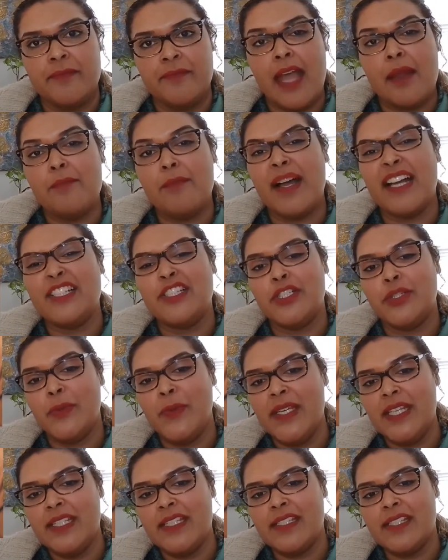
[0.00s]
And by
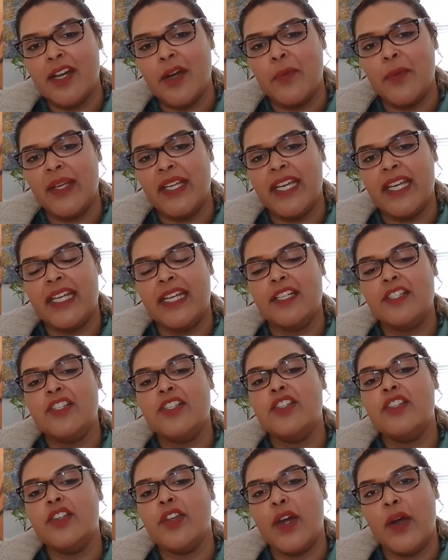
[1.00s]
doing so, we're getting to
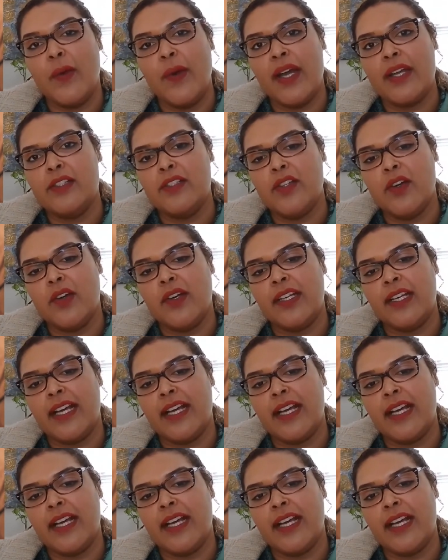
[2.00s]
know our target